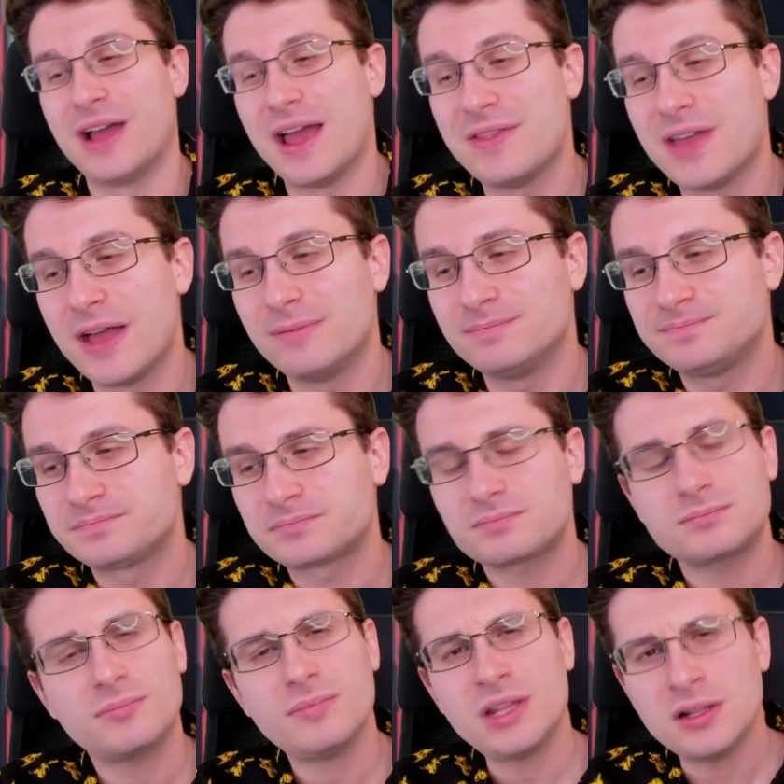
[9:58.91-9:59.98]
And then
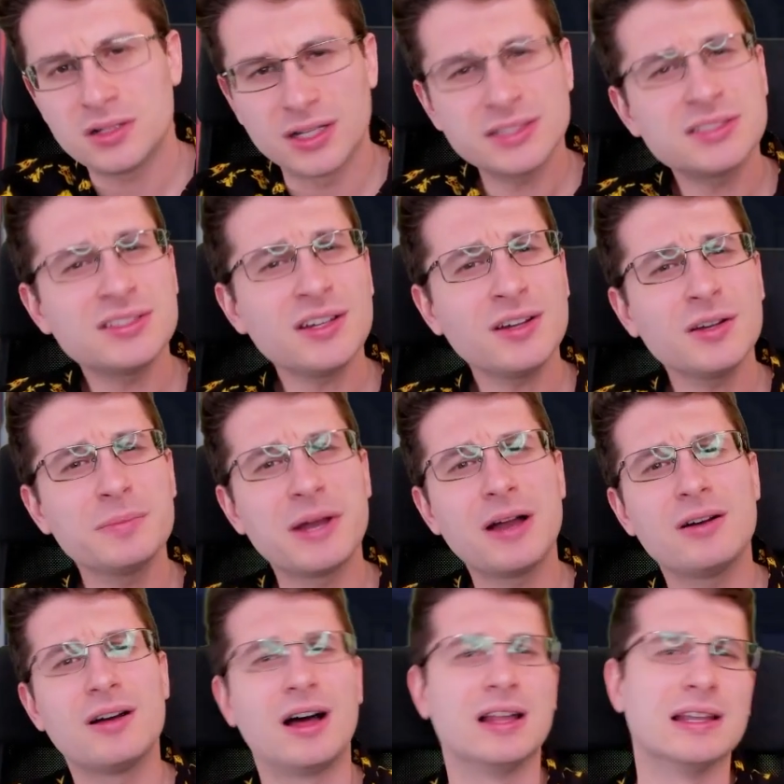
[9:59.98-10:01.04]
Let's talk
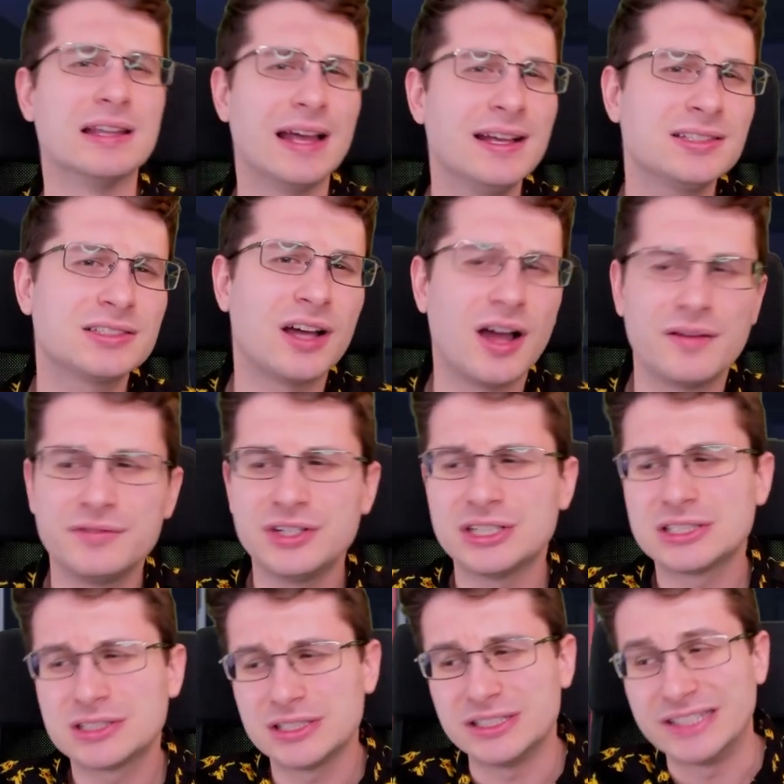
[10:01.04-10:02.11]
about a less
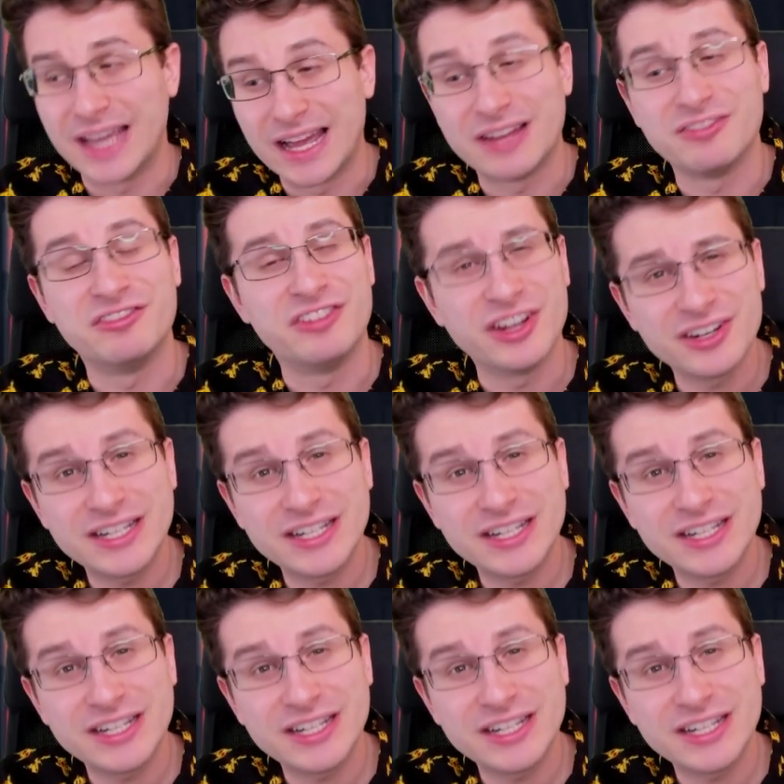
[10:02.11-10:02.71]
obvious yet very